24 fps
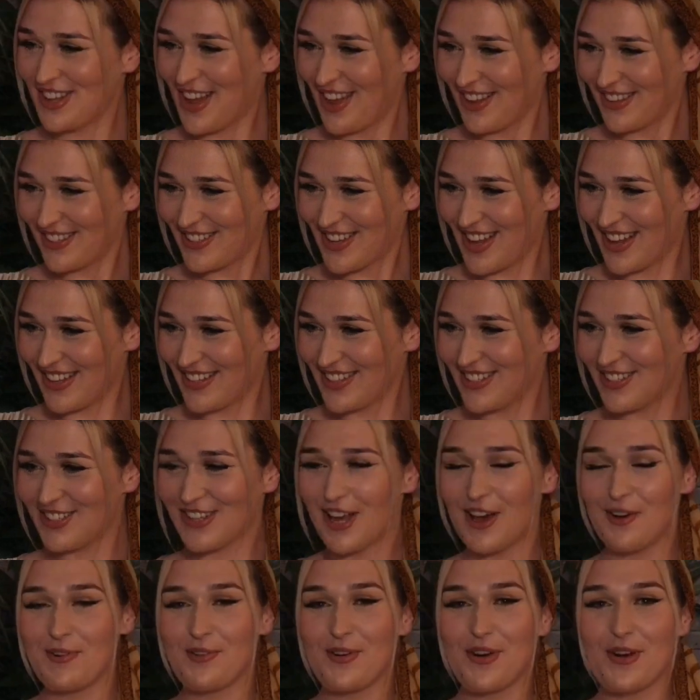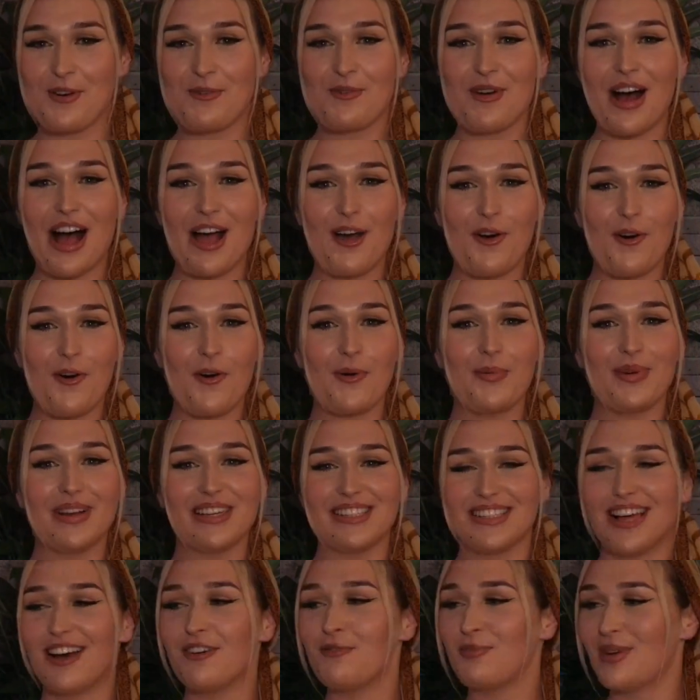in that sense. So, I
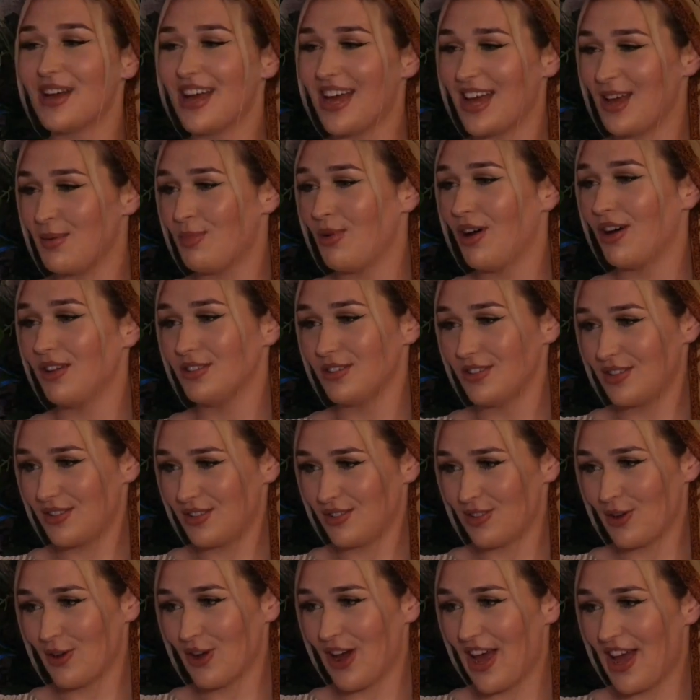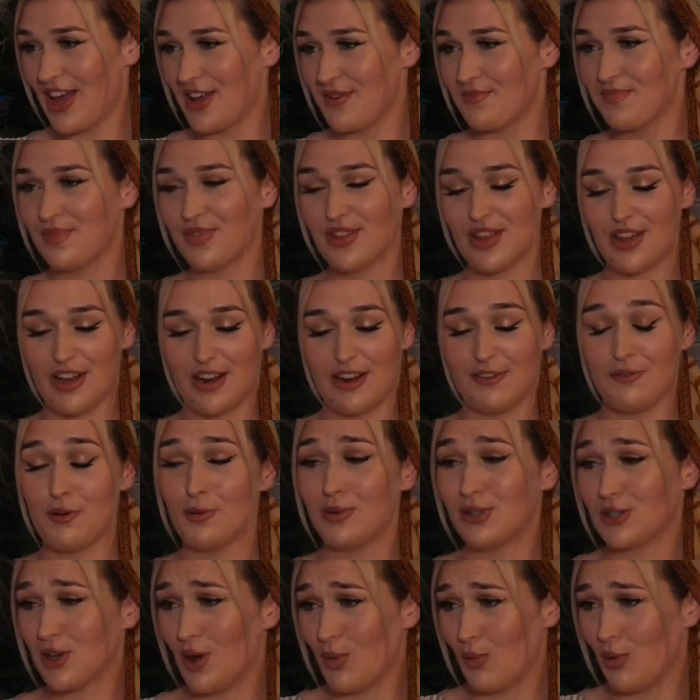always have my AirPods, okay? I've
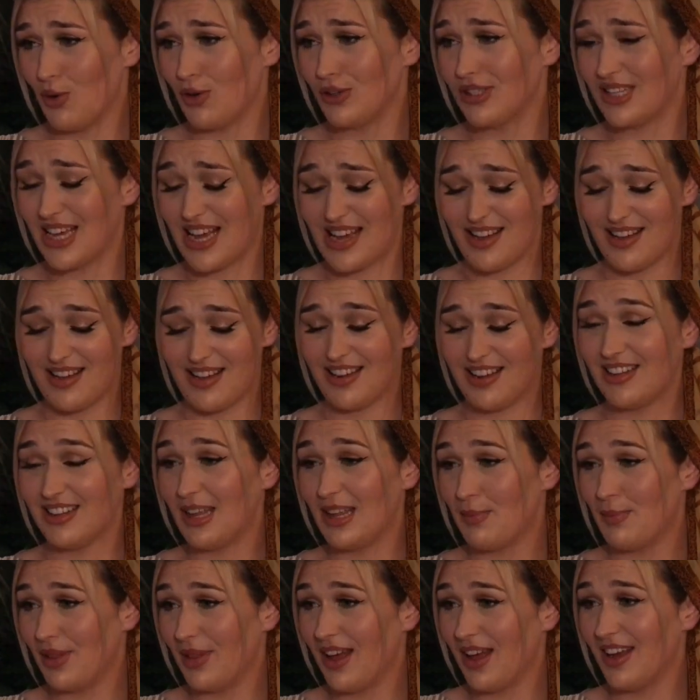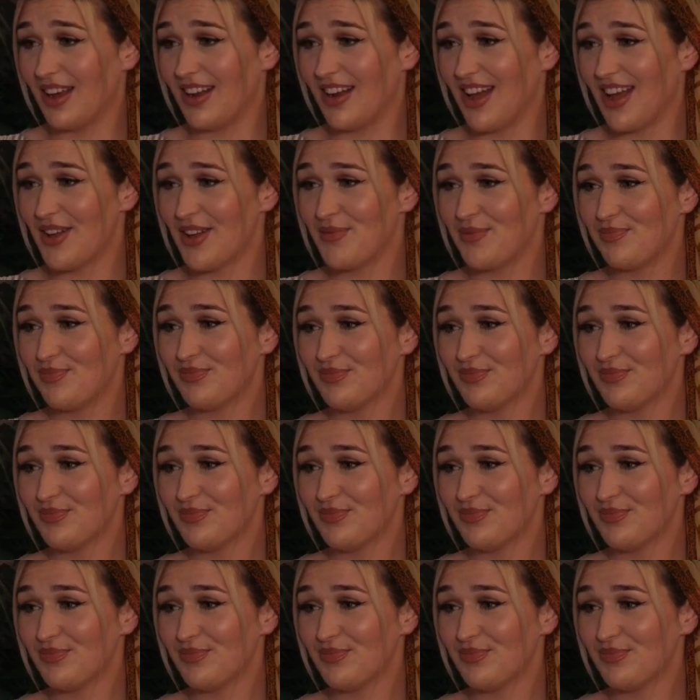always got water and a lip liner.